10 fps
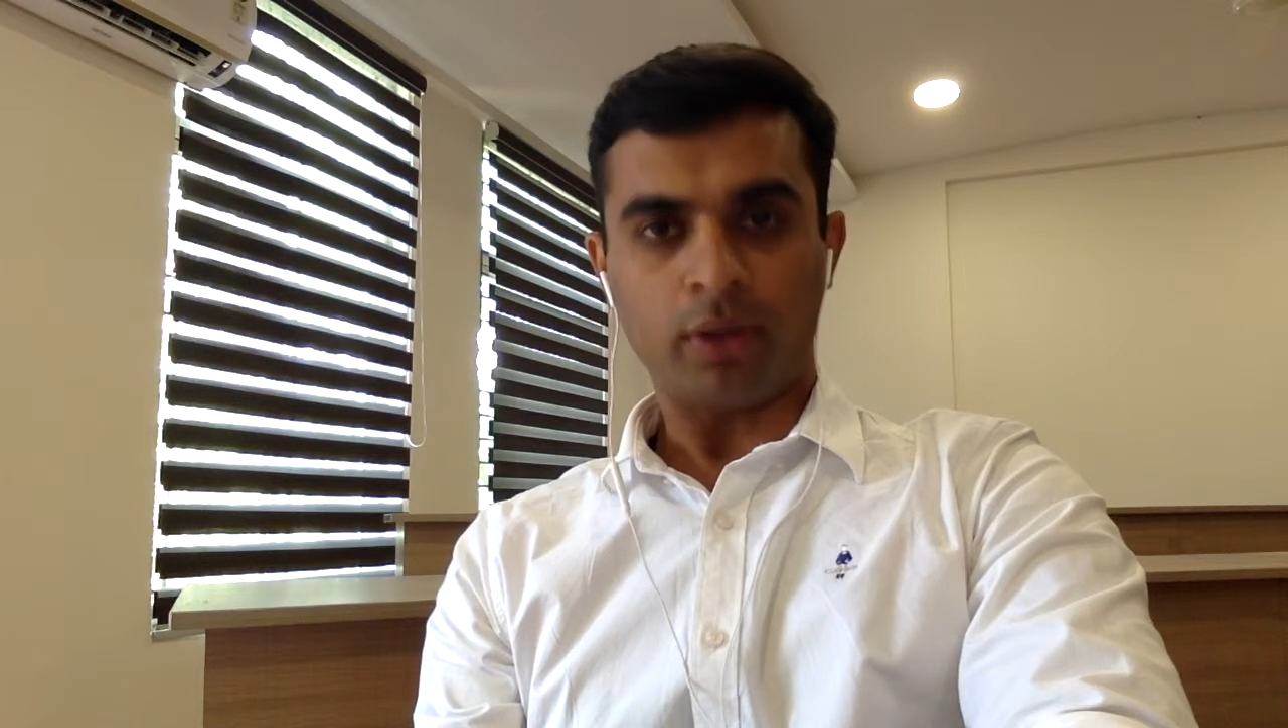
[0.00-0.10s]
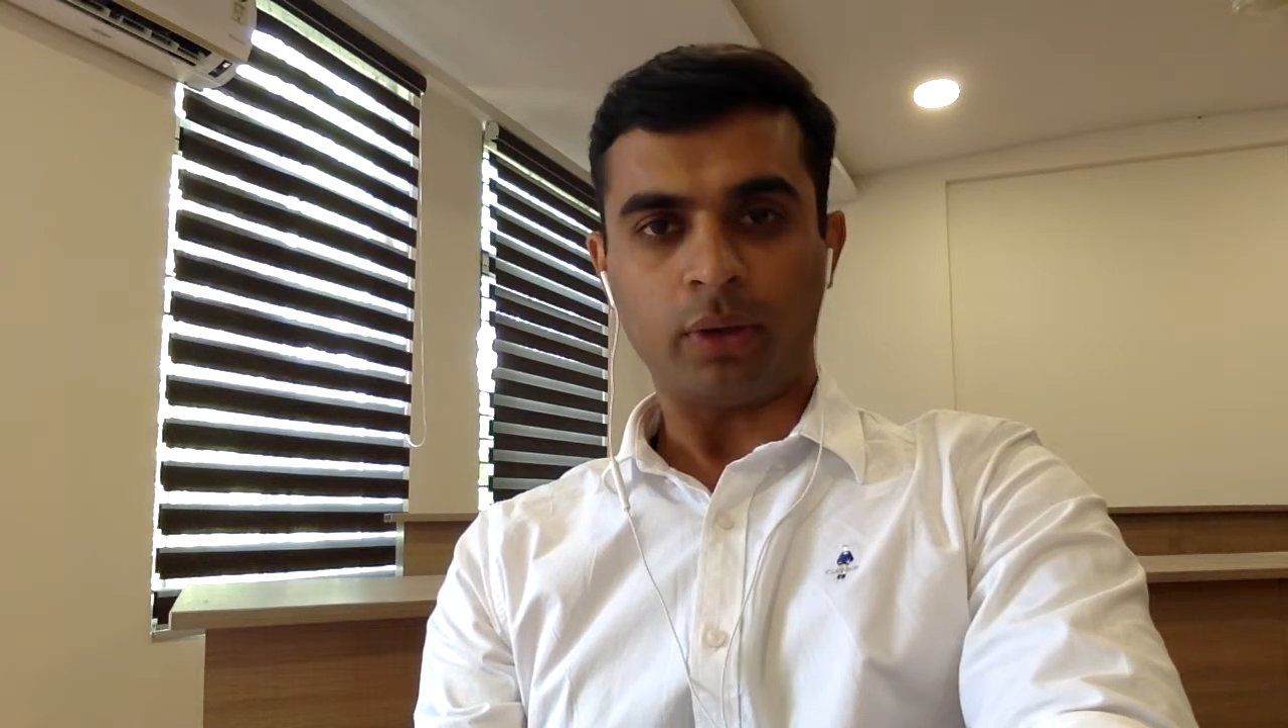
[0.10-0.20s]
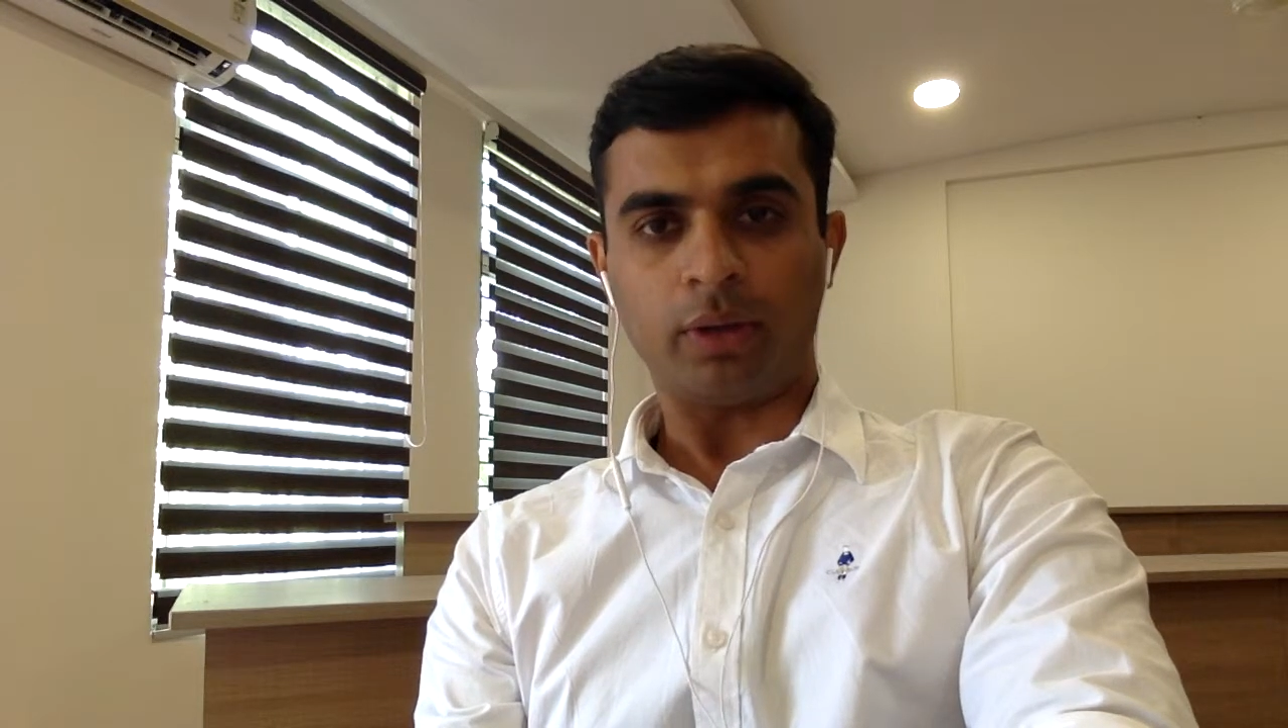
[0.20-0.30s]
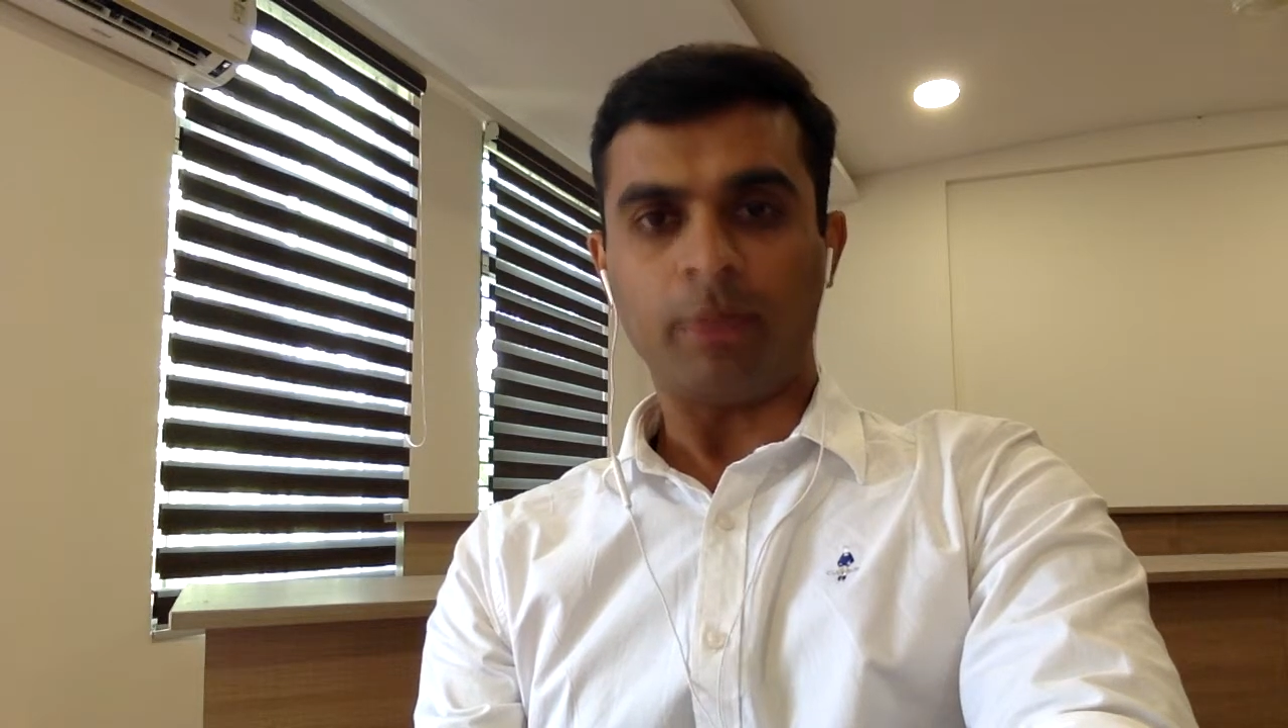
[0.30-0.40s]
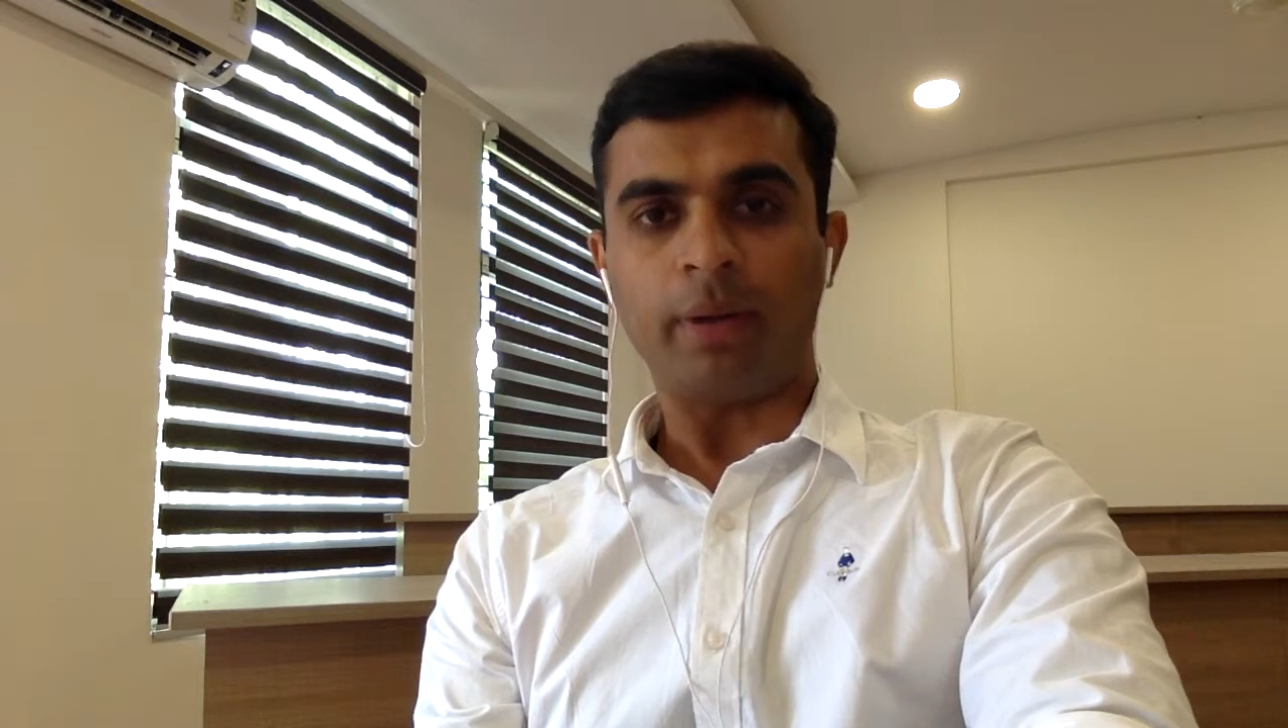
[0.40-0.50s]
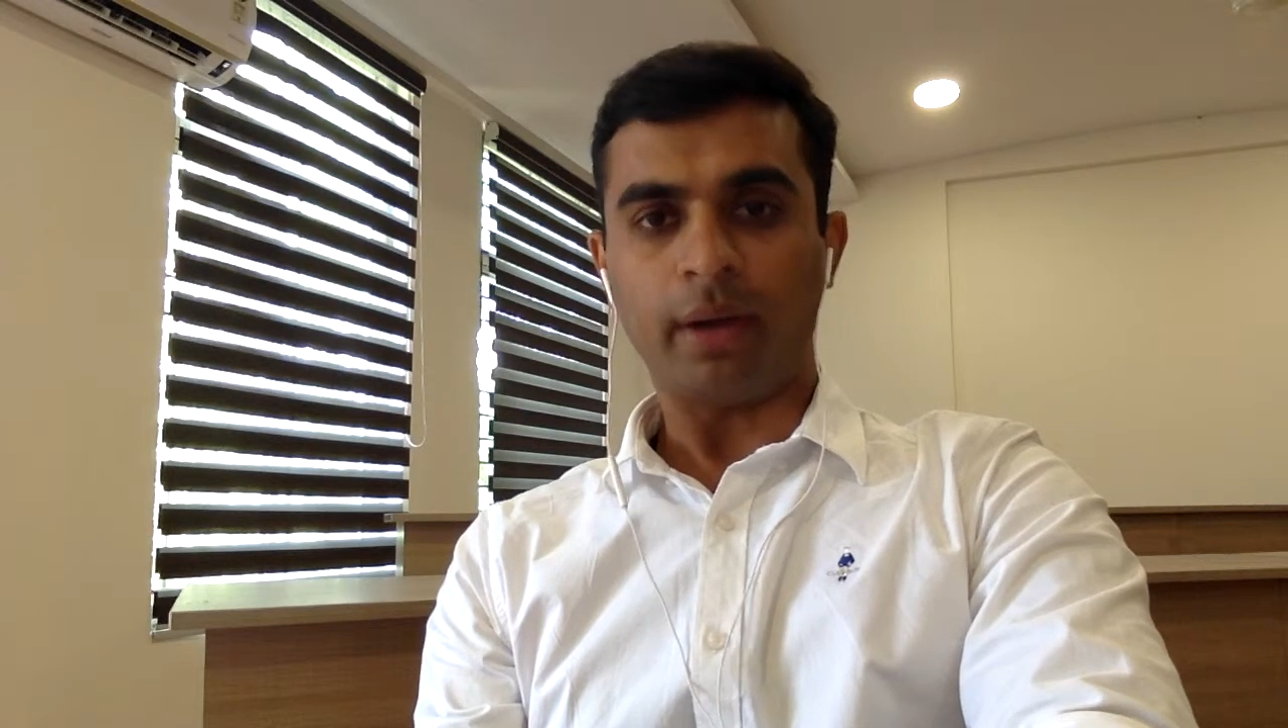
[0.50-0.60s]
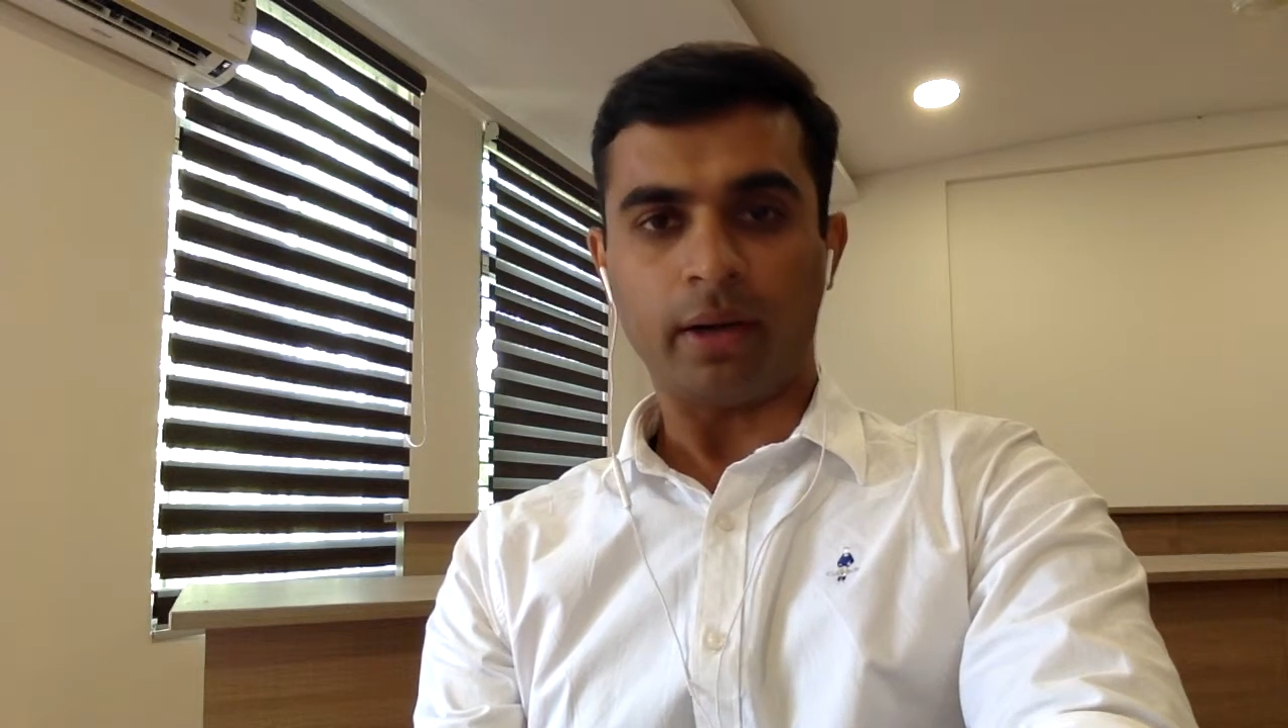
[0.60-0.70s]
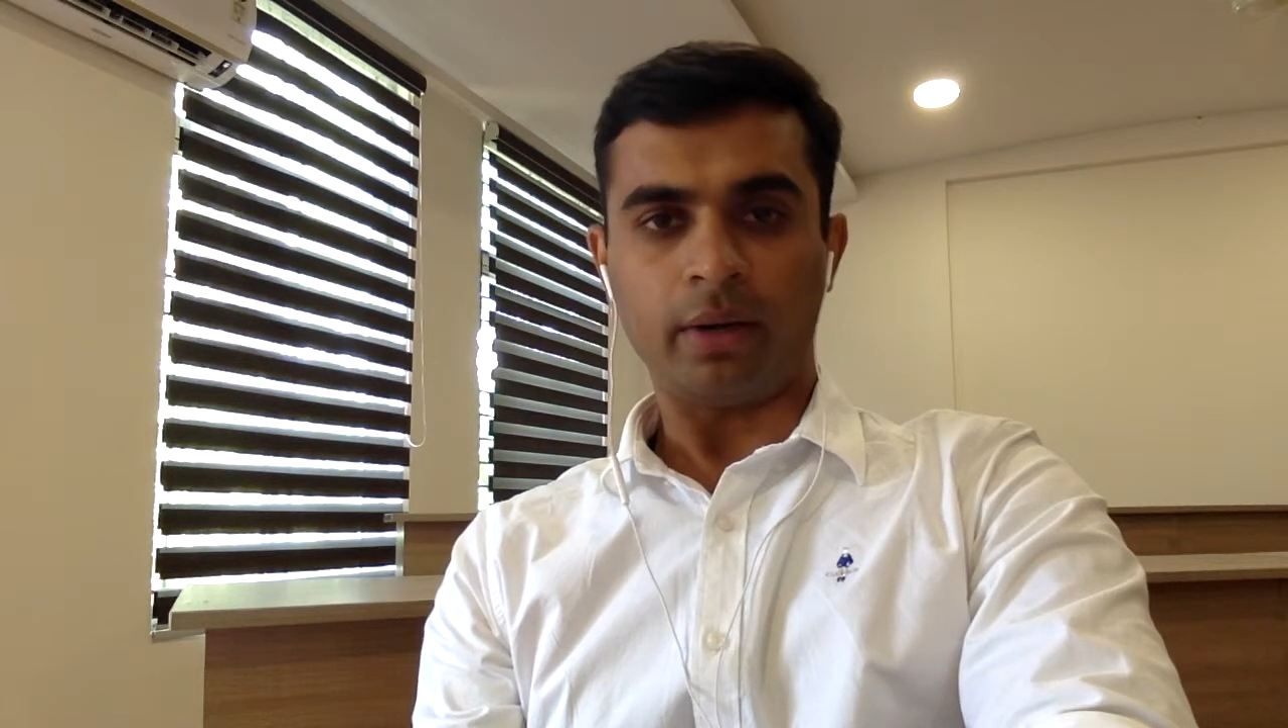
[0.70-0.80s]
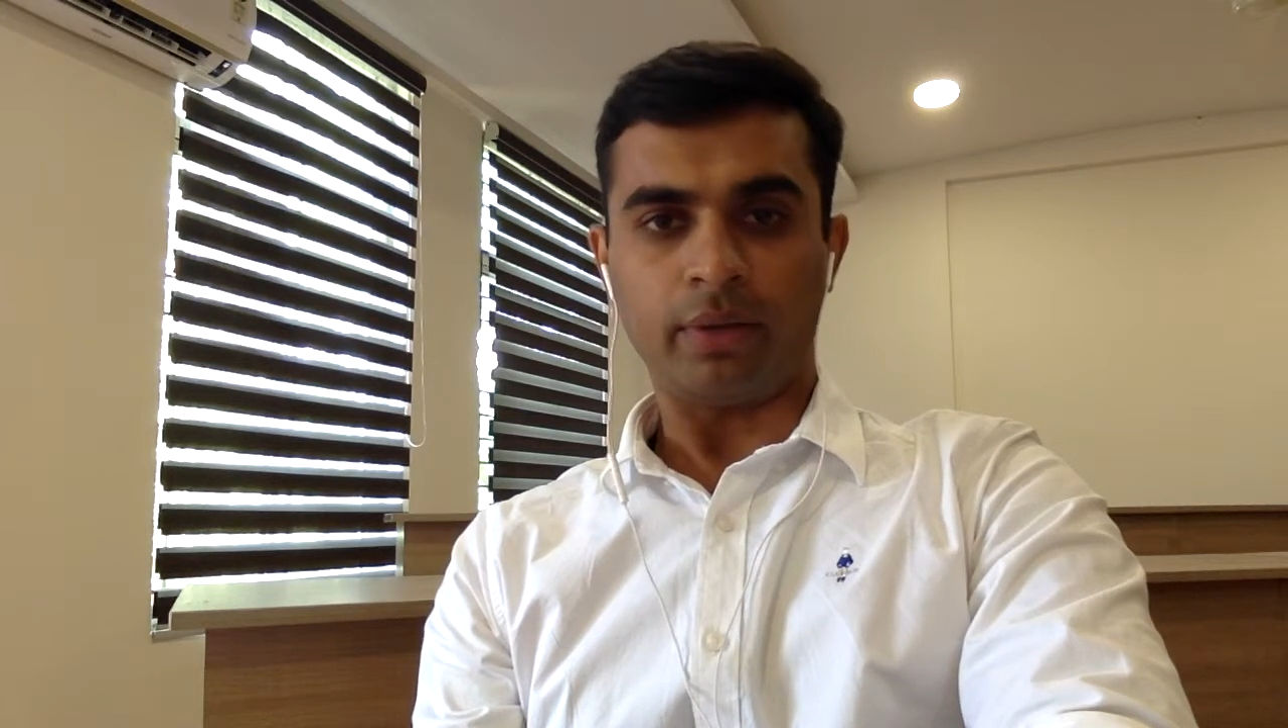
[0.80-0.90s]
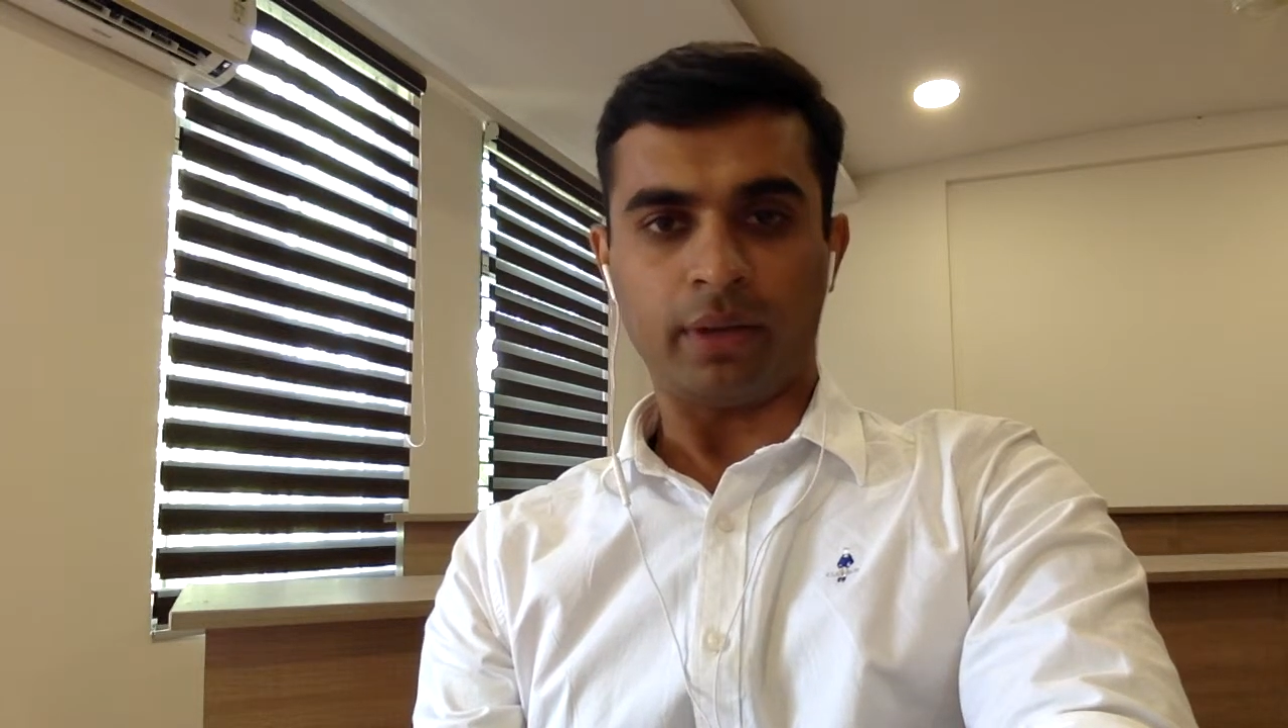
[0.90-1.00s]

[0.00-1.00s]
to the predictive